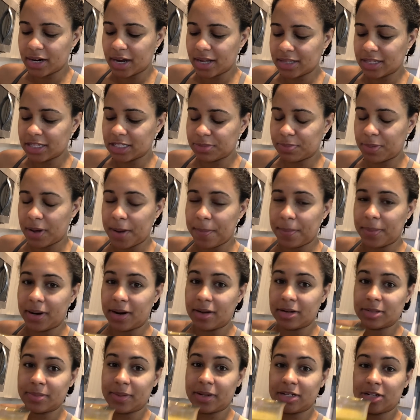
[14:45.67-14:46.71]
Not this pepper
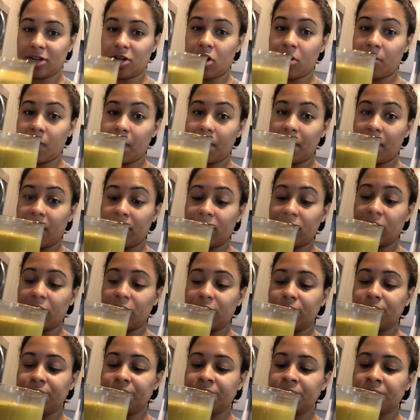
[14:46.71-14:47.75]
that was about to go in my mouth
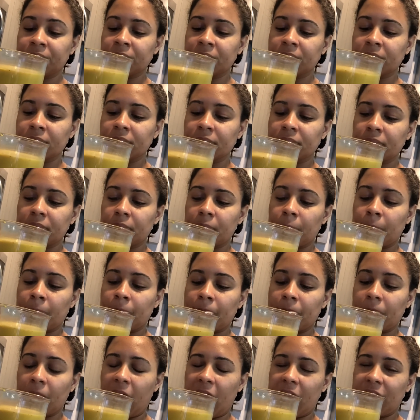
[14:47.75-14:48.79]
though.
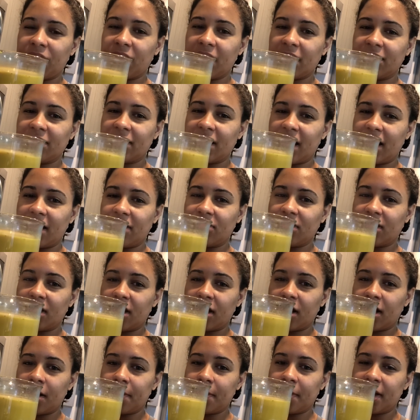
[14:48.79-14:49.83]
I think that
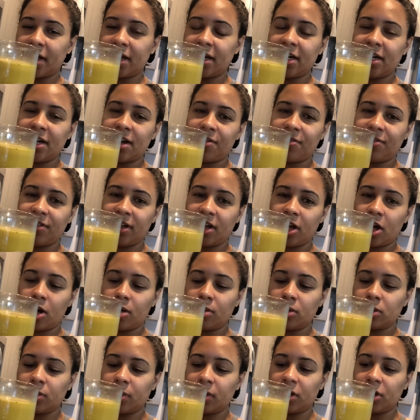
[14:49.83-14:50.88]
the honey definitely
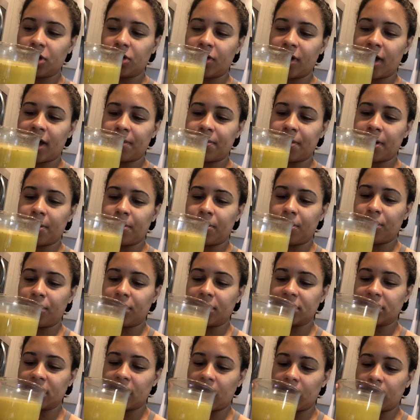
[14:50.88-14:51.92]
helps with the cracked pepper
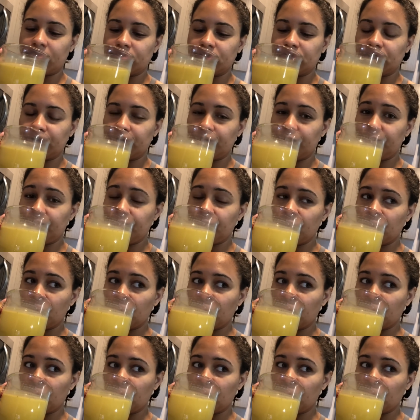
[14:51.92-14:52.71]
on top too.